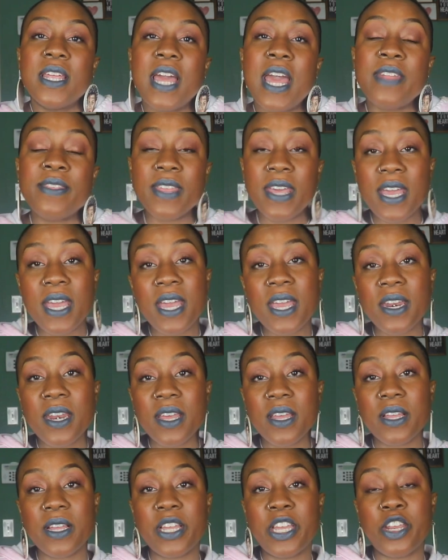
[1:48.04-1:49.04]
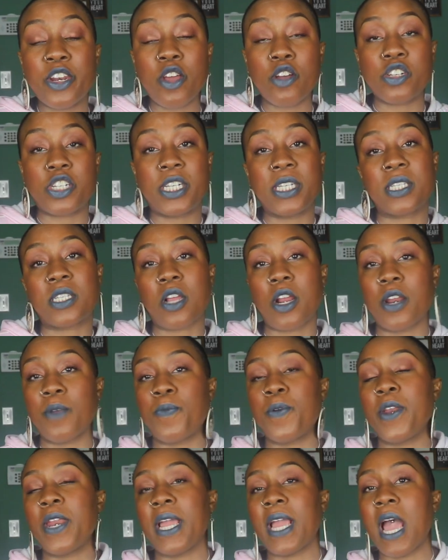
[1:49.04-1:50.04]
And then, you know, she started
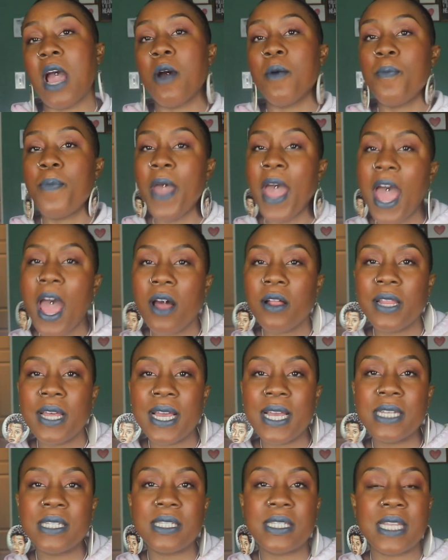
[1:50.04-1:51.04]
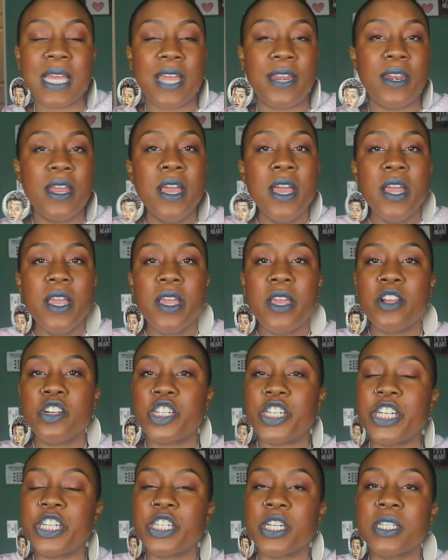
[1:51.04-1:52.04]
putting out palettes, and, you know,
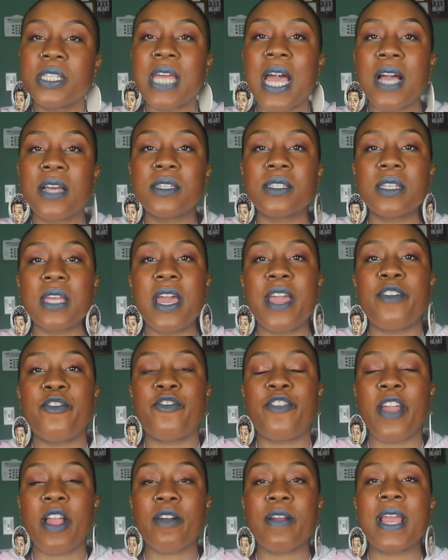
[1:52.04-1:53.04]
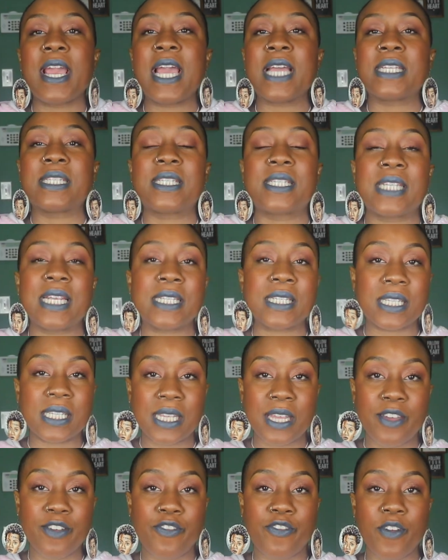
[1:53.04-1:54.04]
she just has a very
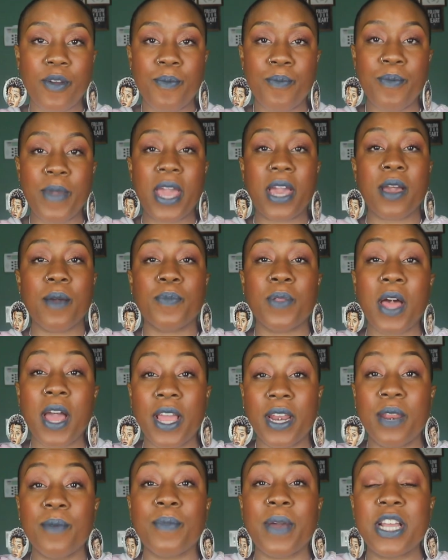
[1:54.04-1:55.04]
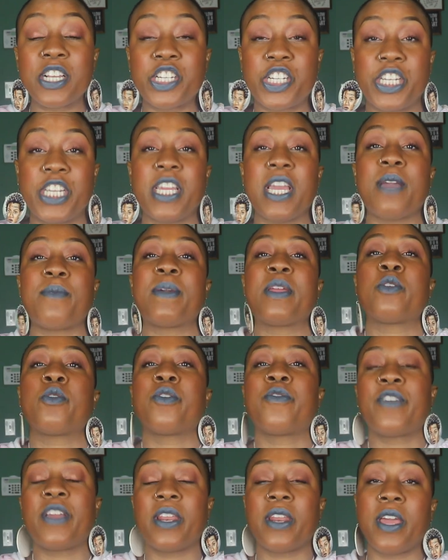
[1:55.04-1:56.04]
extensive makeup line. And by she, I mean
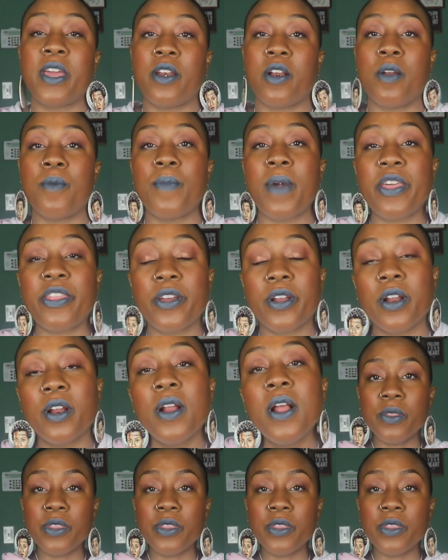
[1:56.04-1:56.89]
Norvina and her mother.